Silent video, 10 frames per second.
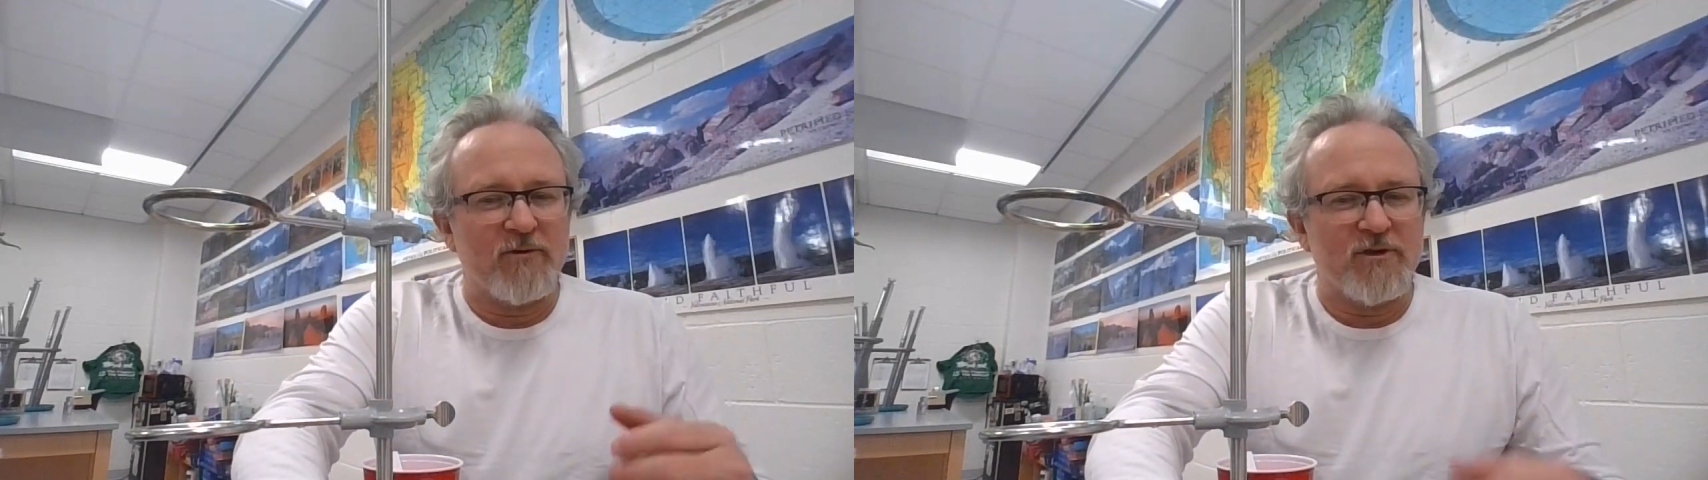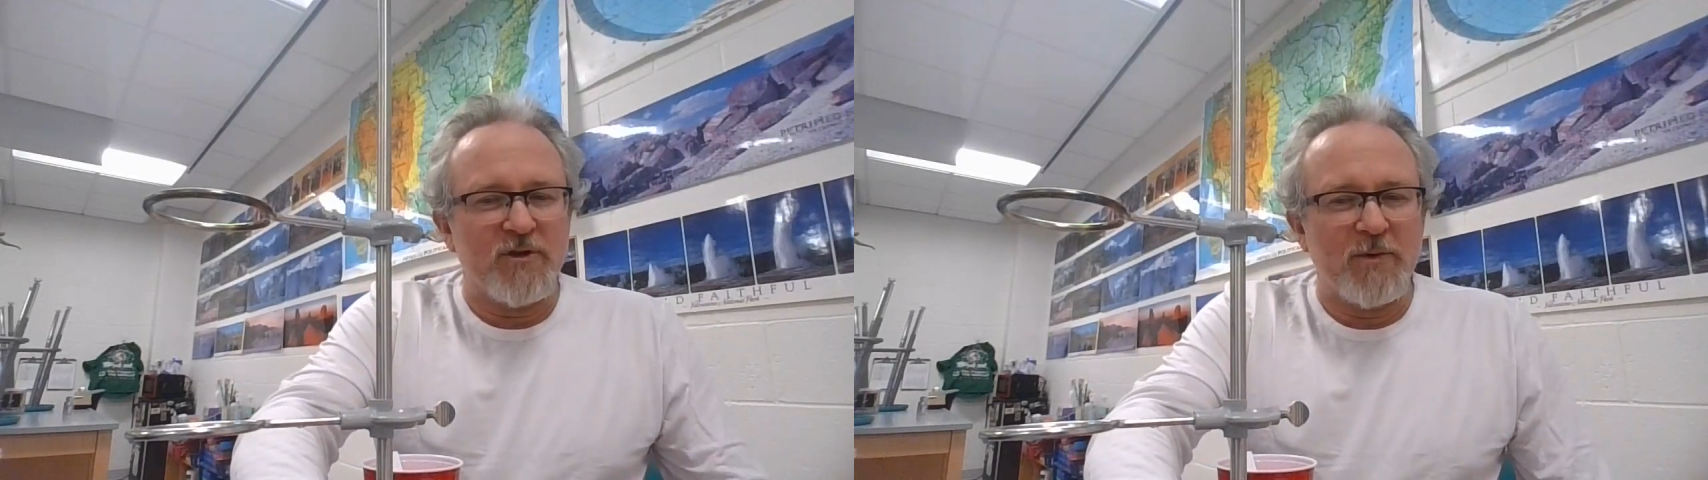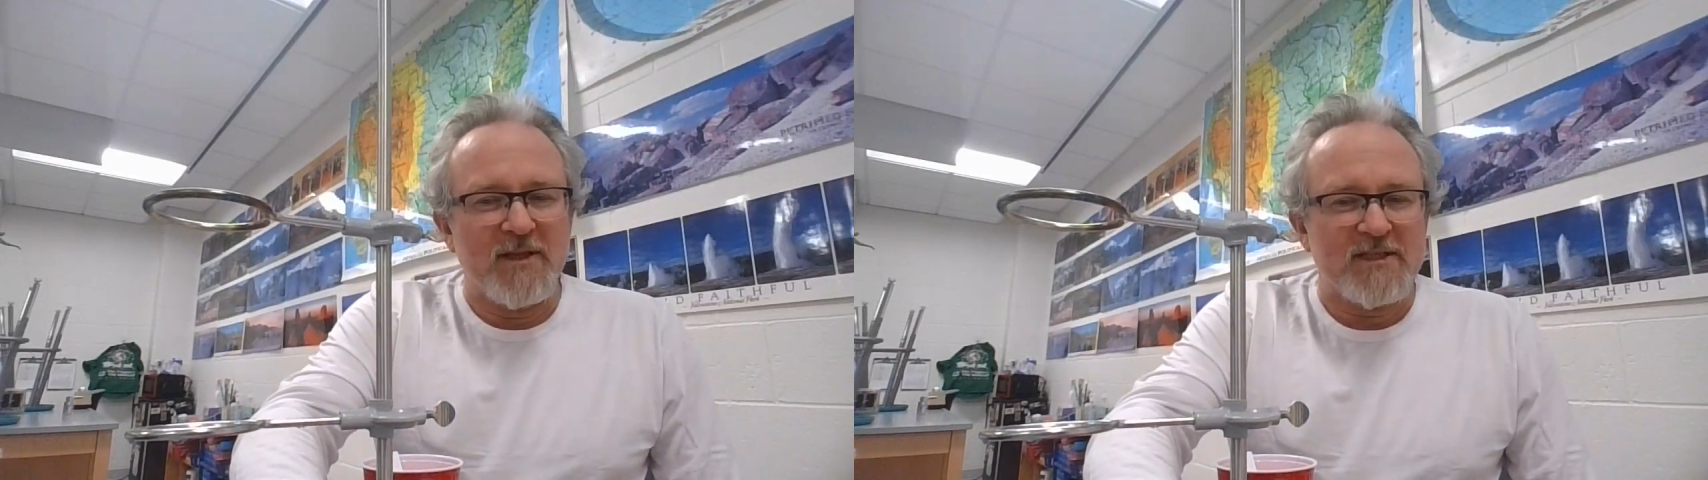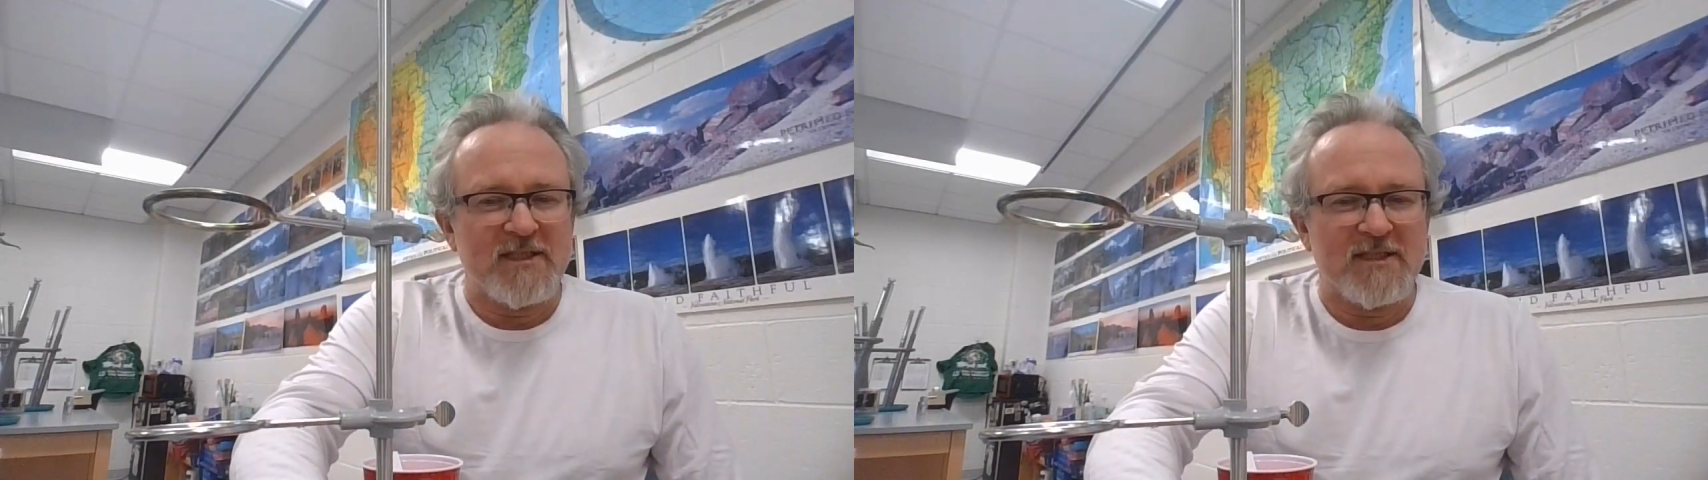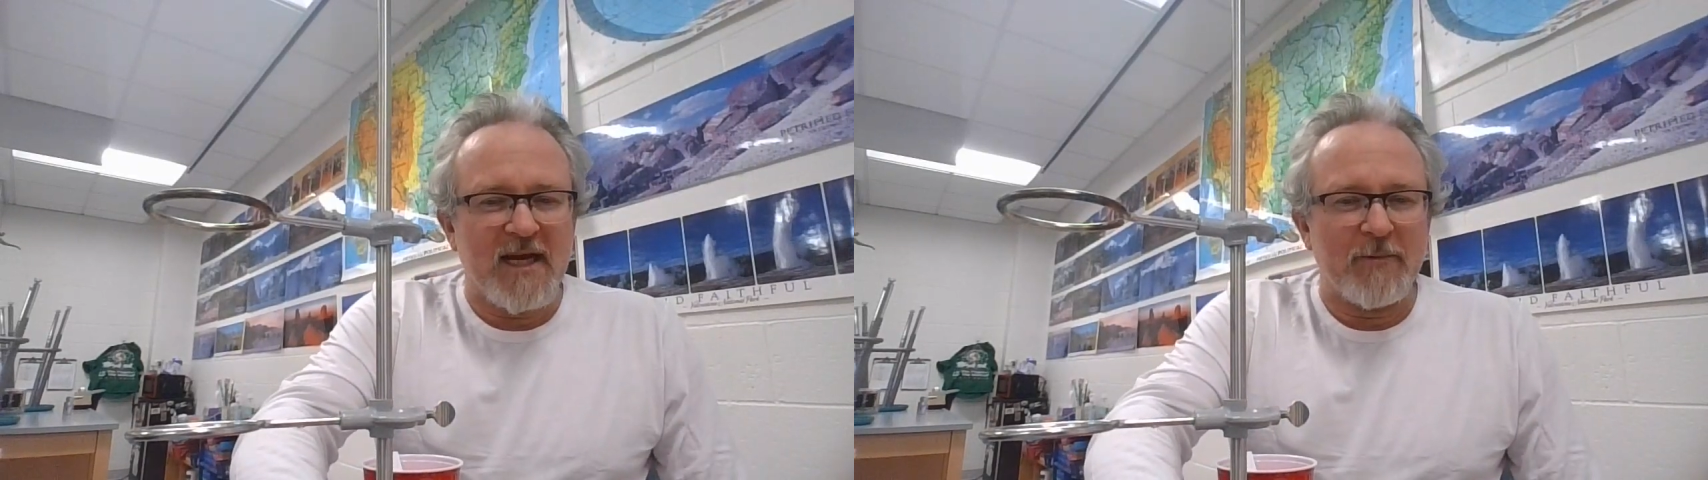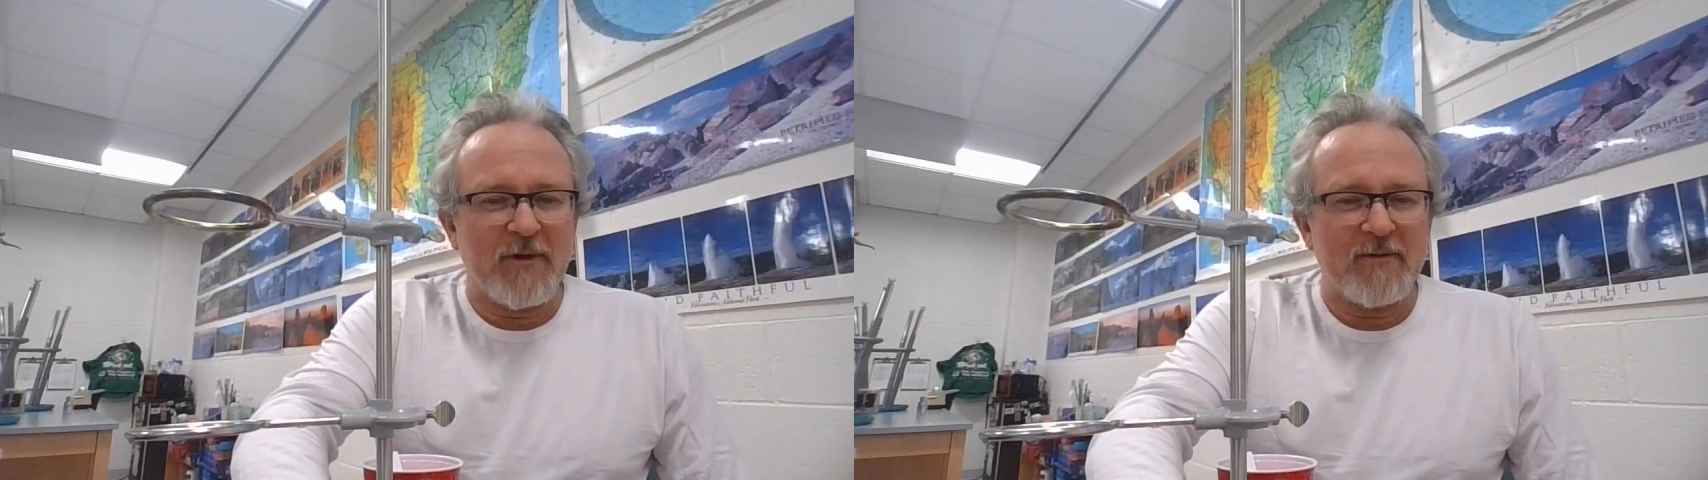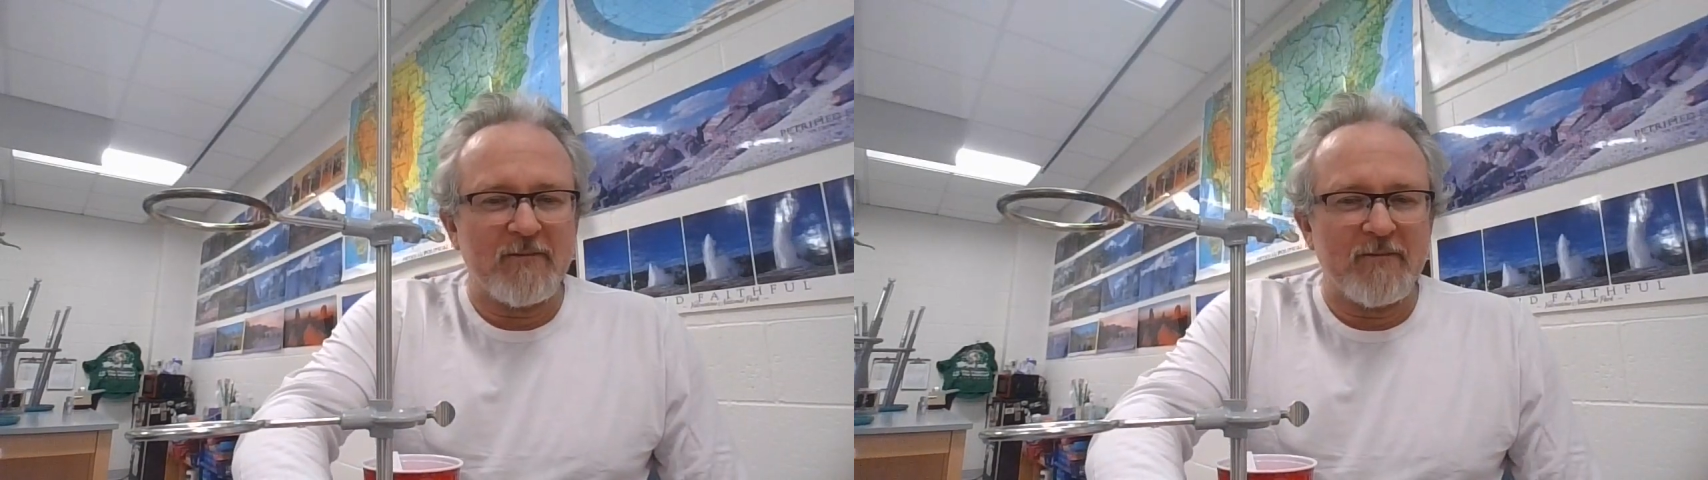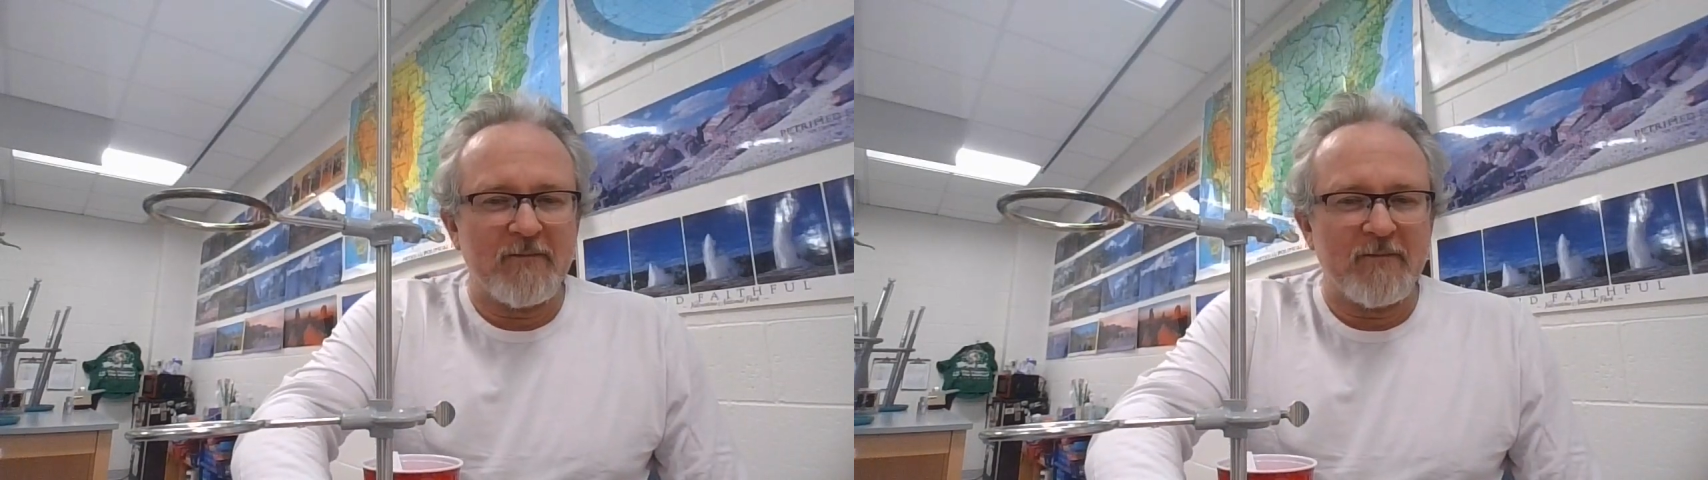for doing this assignment.